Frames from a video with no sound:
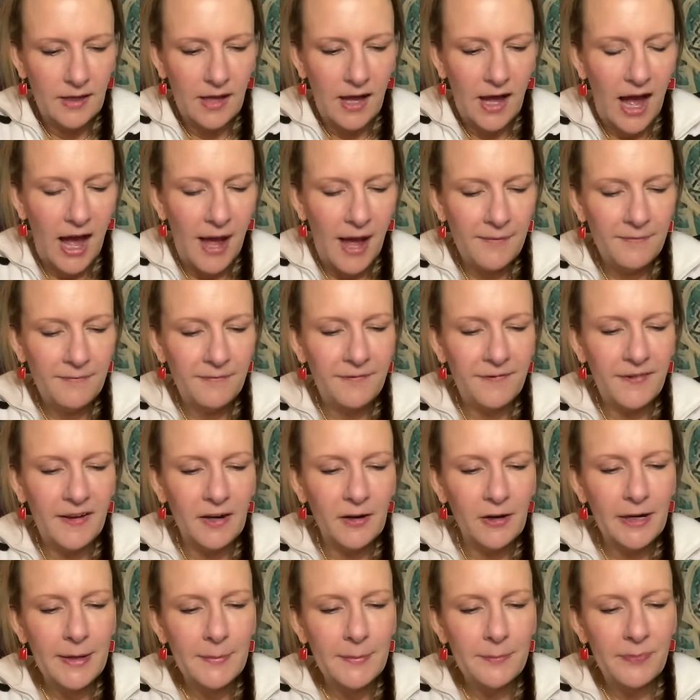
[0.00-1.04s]
I'm
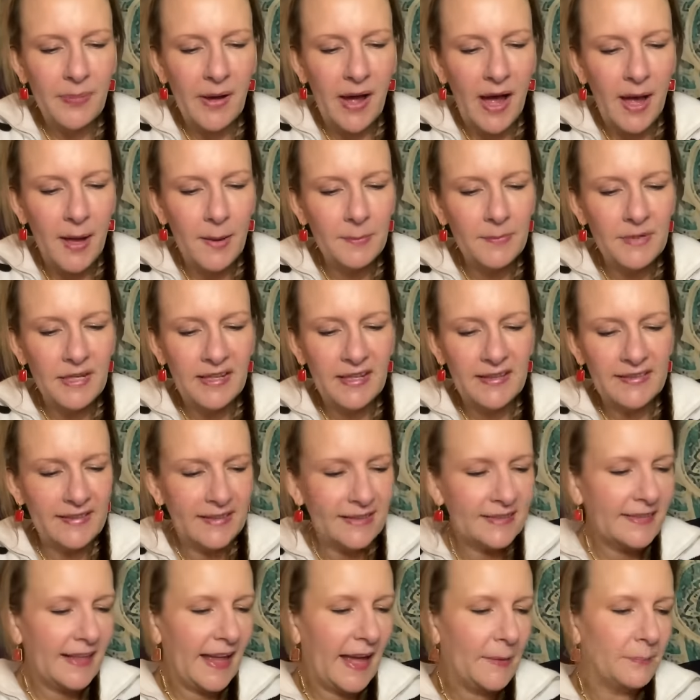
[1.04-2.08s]
very bummed
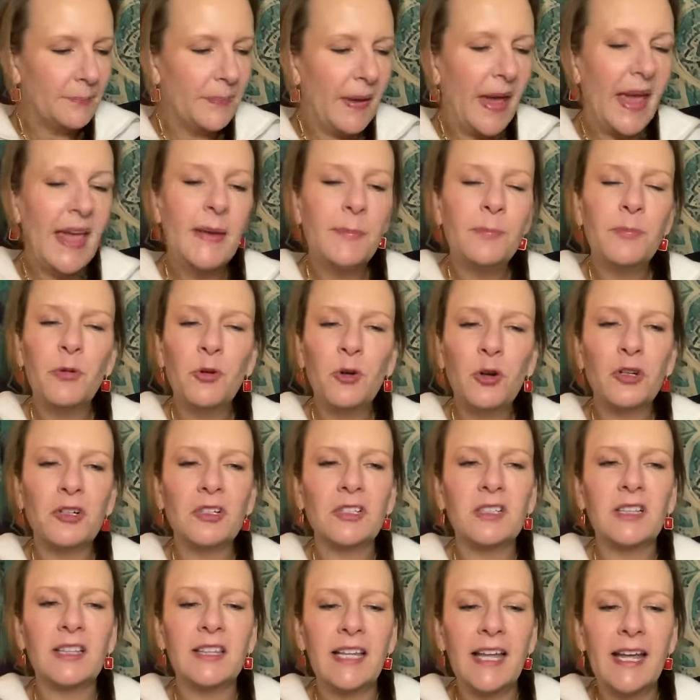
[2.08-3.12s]
that that paper
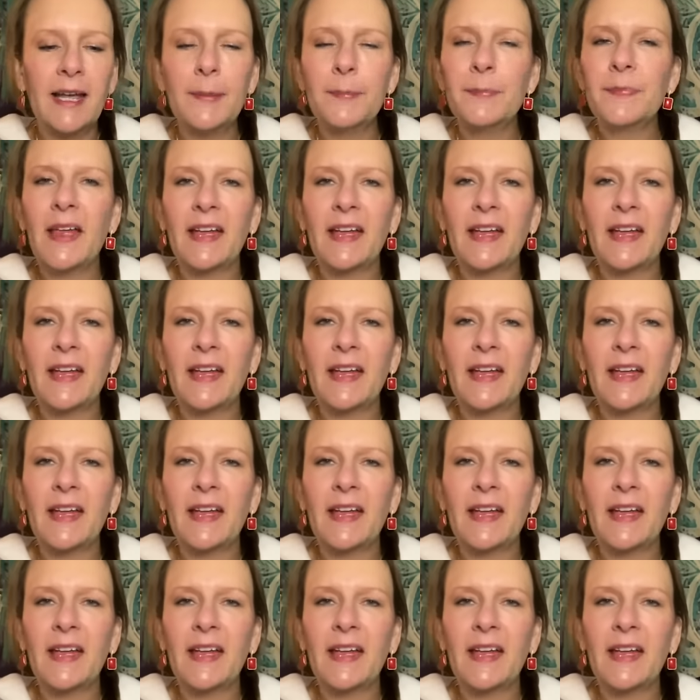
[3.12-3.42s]
clip,